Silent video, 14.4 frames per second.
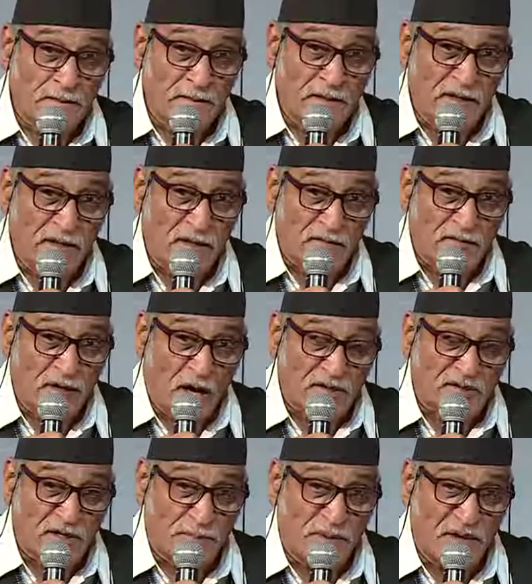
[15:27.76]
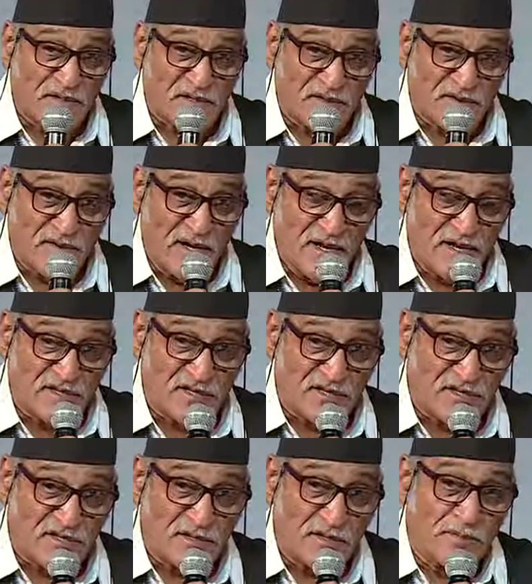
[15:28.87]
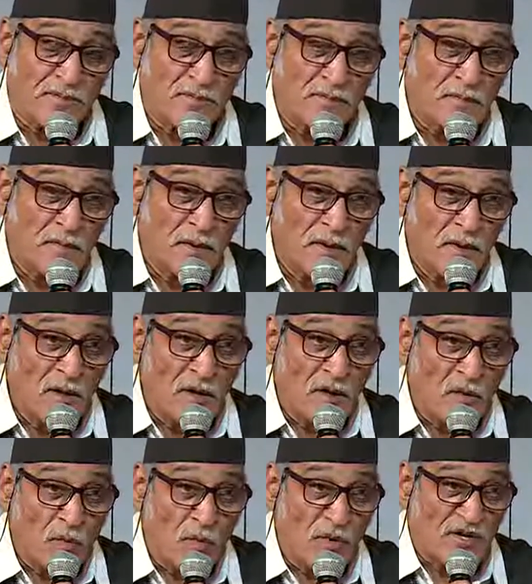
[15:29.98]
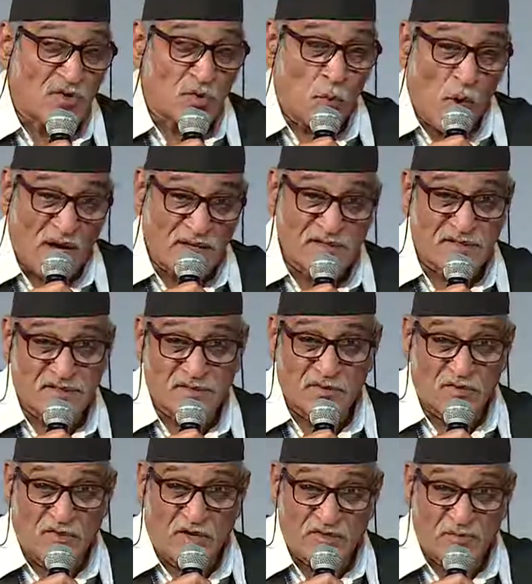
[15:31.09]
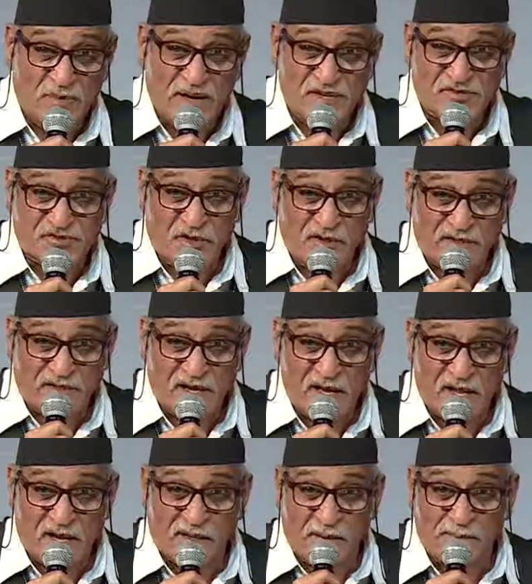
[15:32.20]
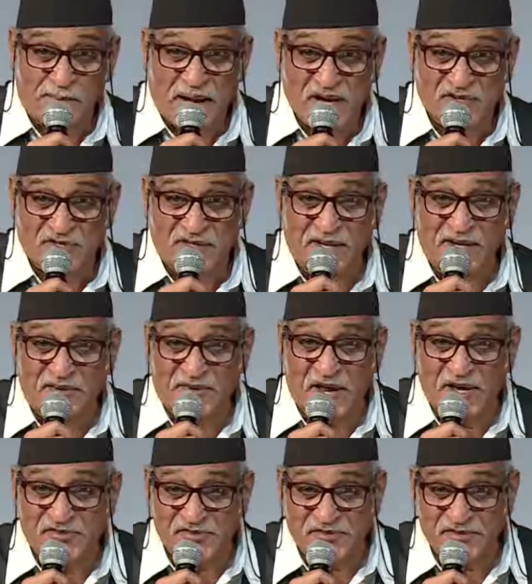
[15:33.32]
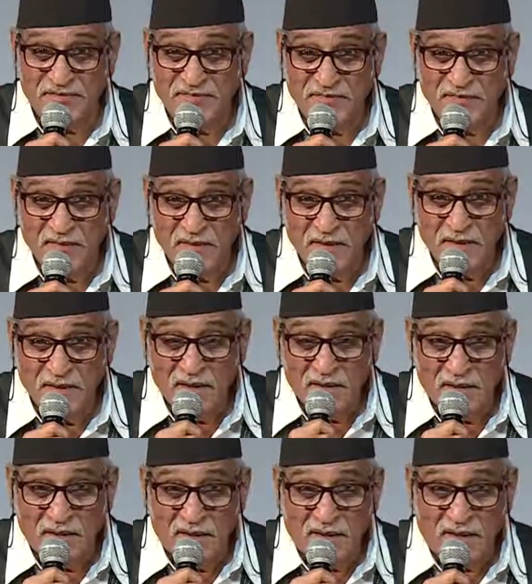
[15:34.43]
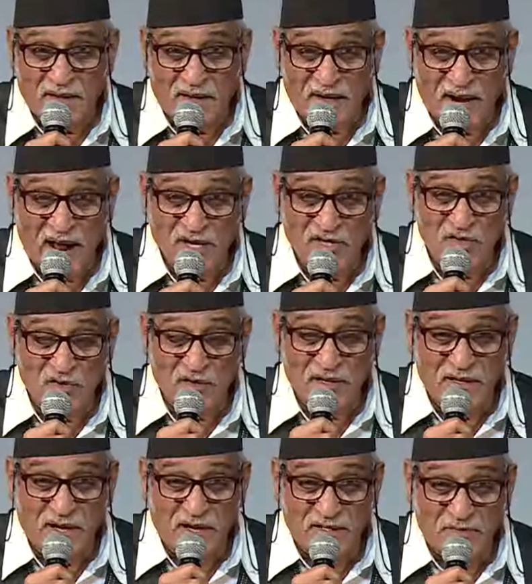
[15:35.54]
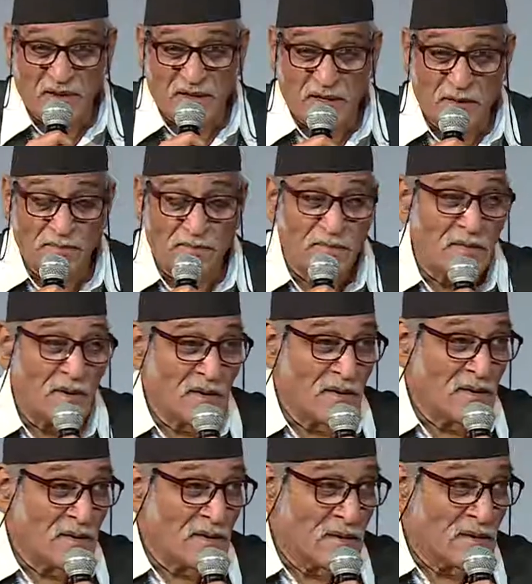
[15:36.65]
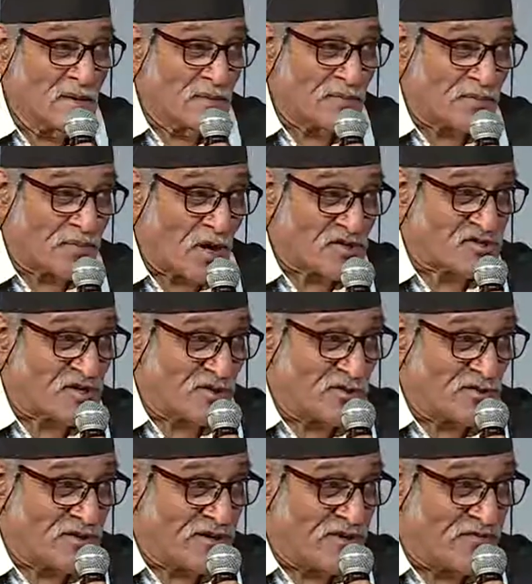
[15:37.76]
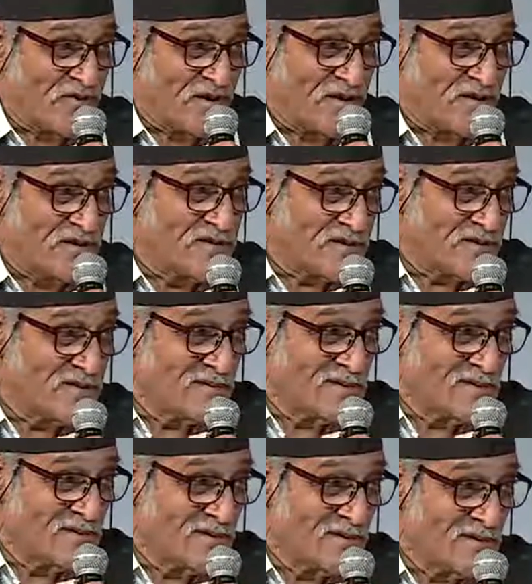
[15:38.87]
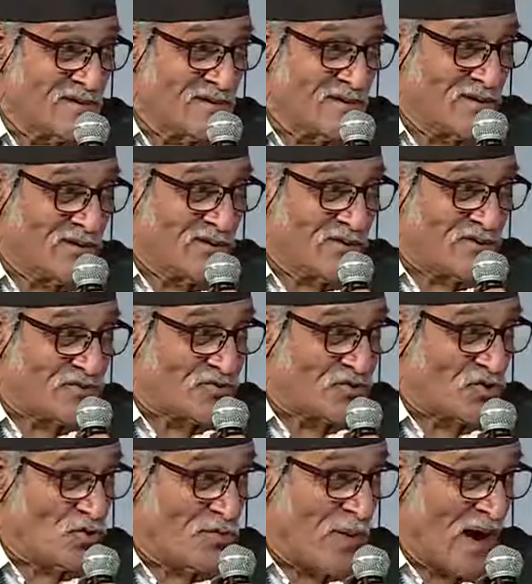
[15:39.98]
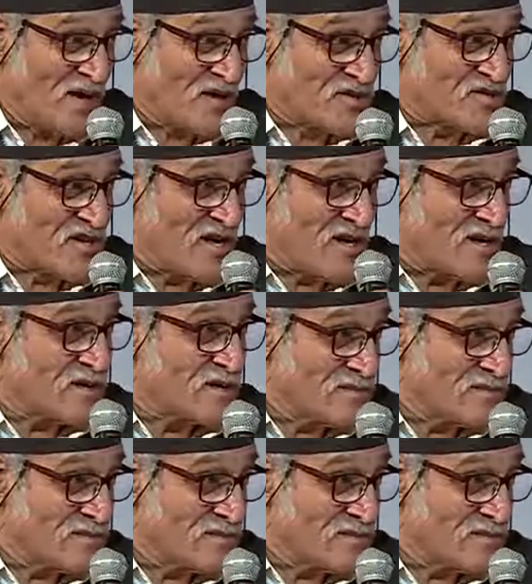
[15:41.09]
the doctor-patient relationship, which once was based on care, compassion, and trust, gradually has become prosecutor-defendant through buyer-seller.